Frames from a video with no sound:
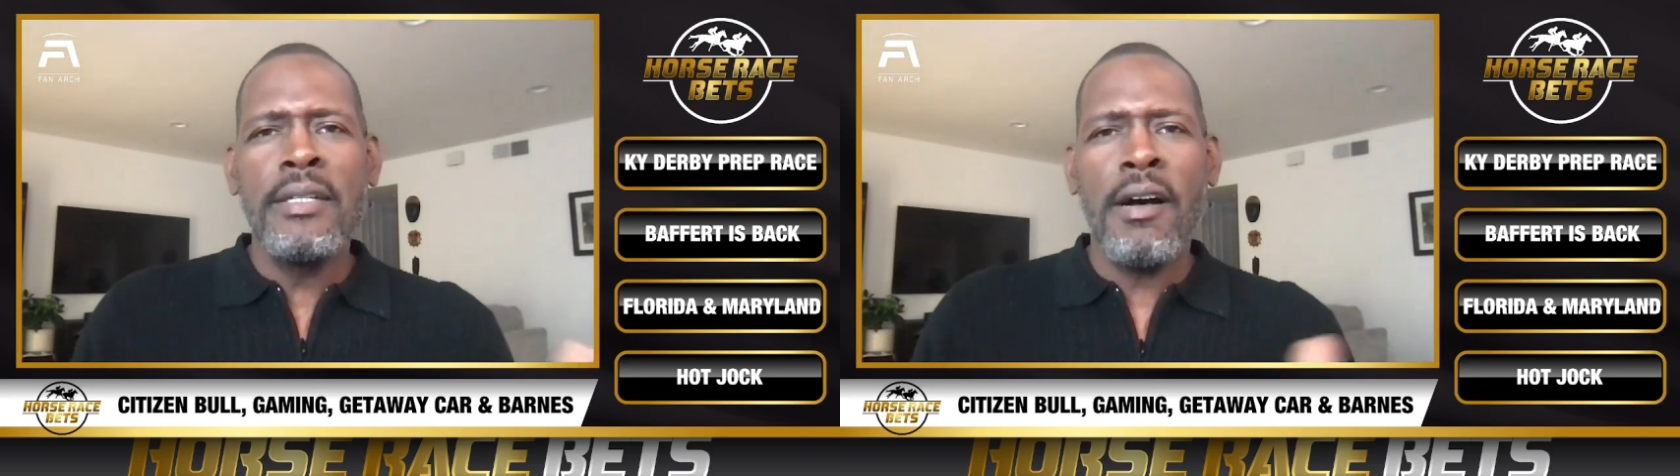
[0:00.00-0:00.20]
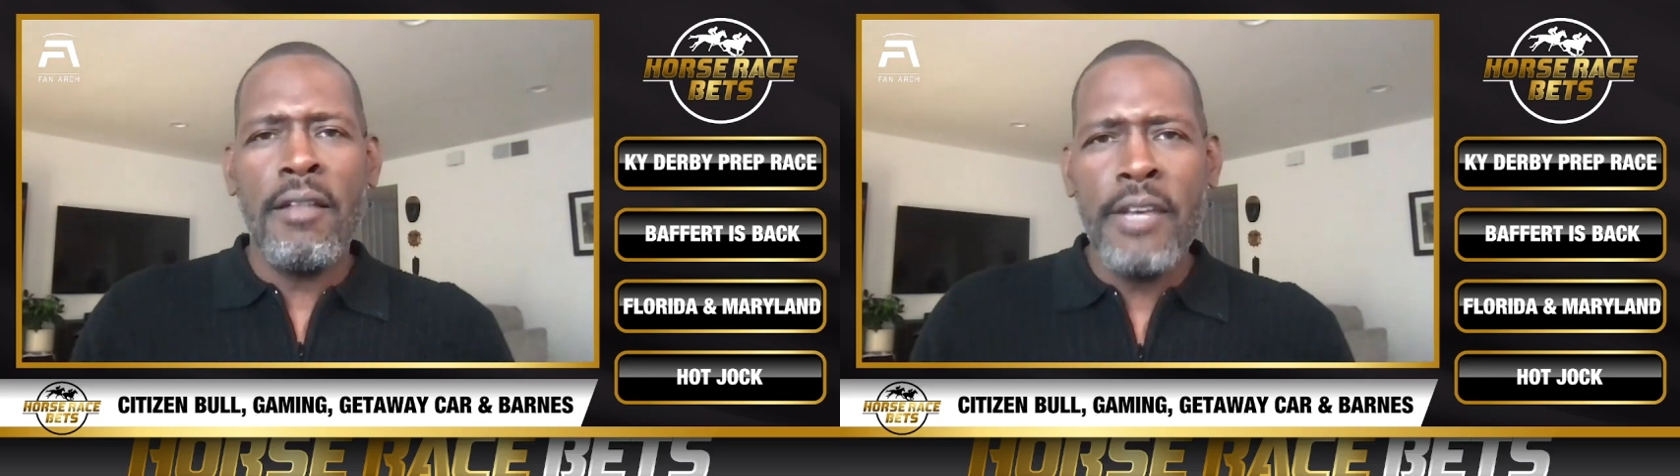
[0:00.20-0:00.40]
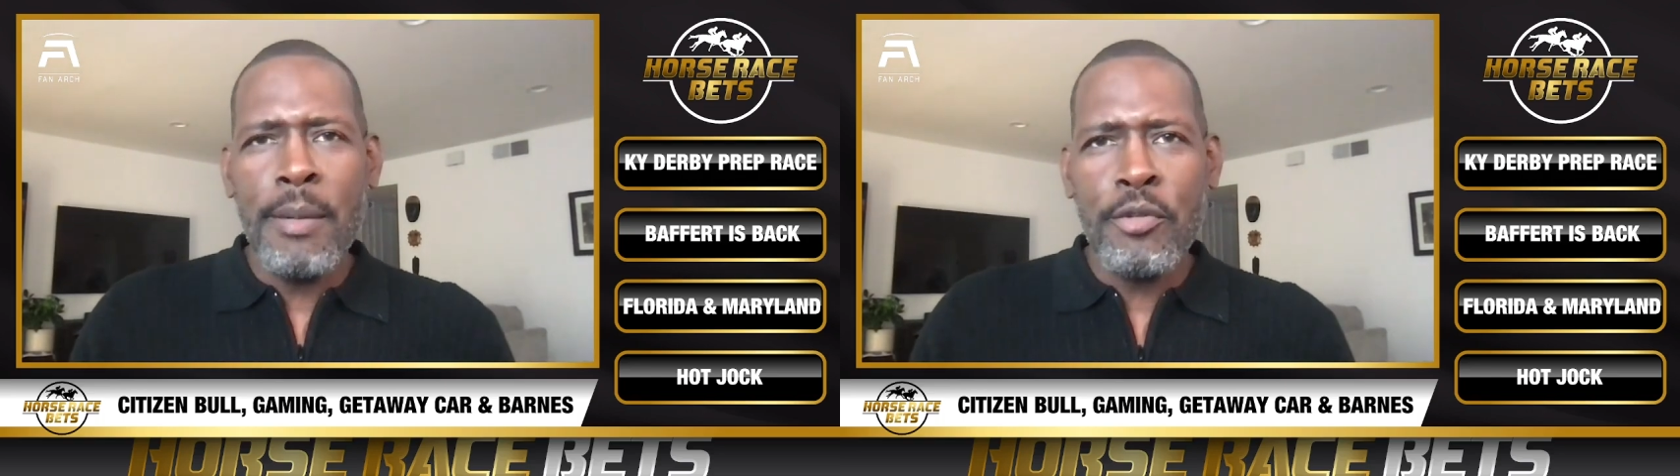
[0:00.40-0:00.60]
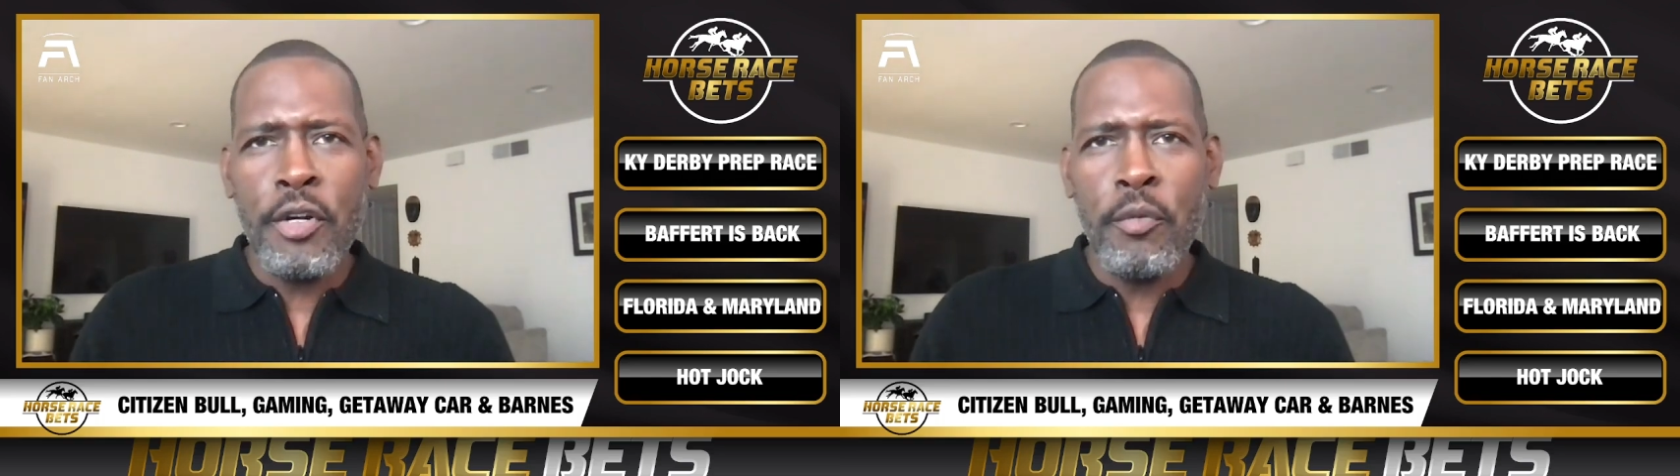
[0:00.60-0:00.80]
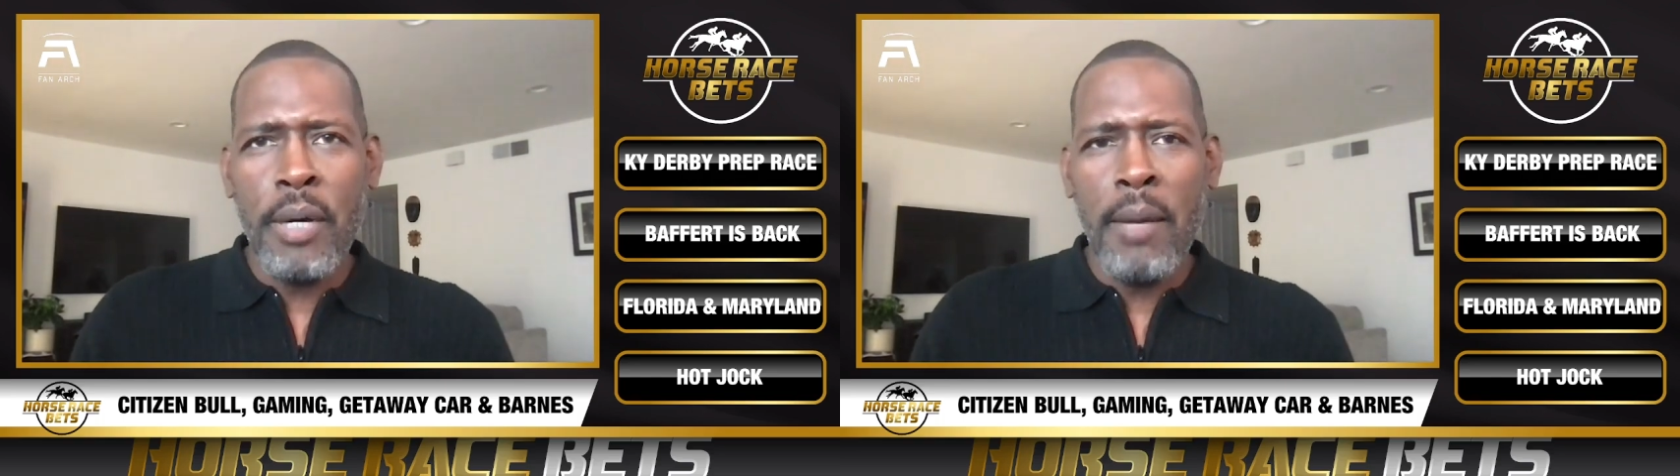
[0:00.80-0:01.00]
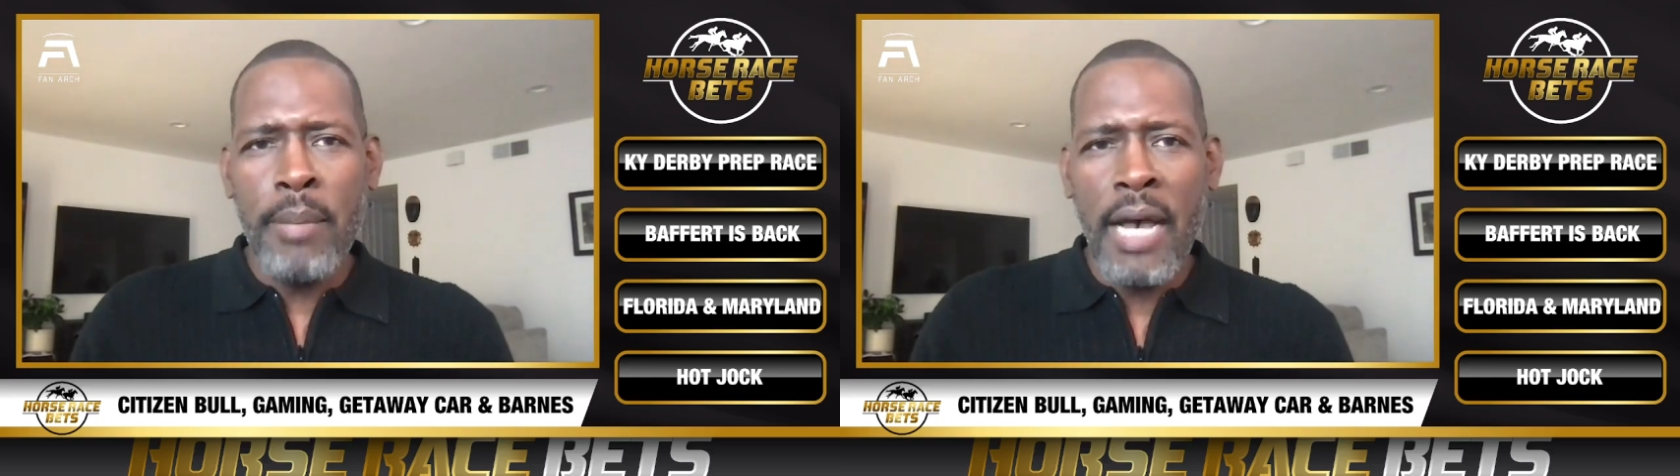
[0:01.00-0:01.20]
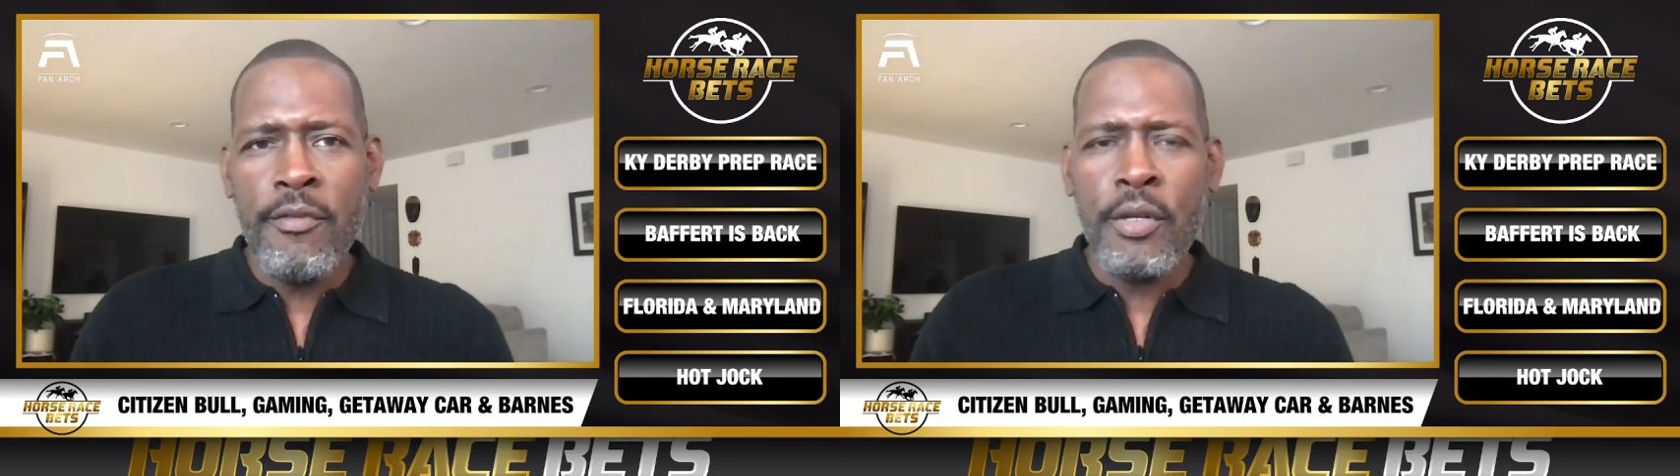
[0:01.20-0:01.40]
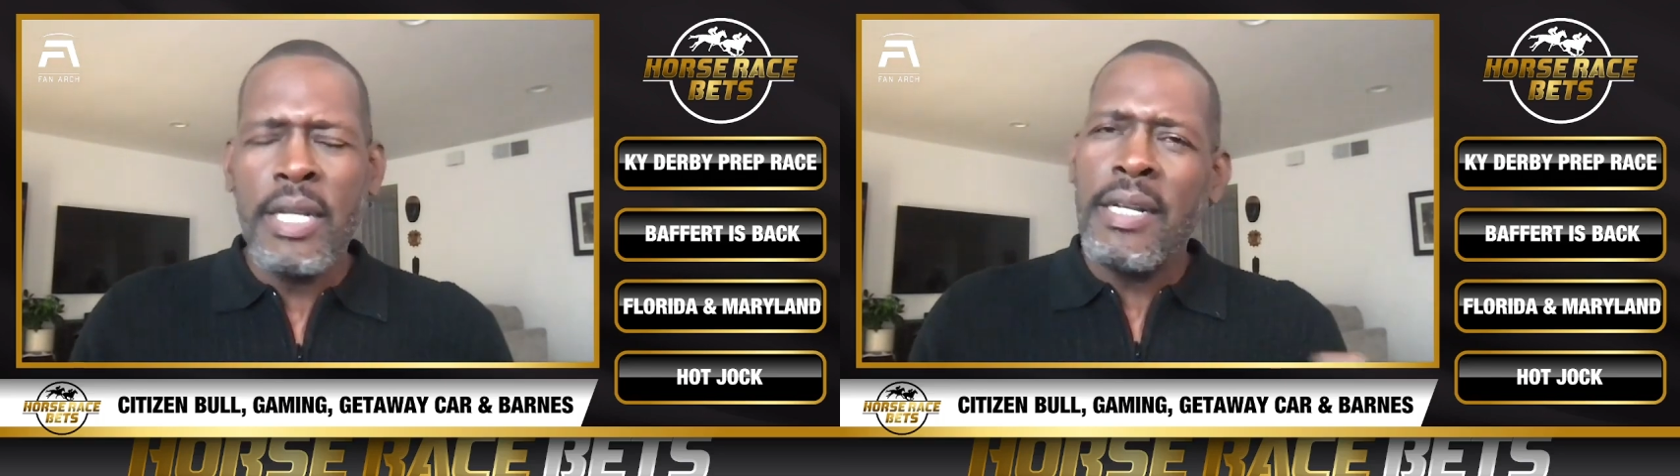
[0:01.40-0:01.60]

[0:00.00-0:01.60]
Hall of Fame trainer Bob Baffert.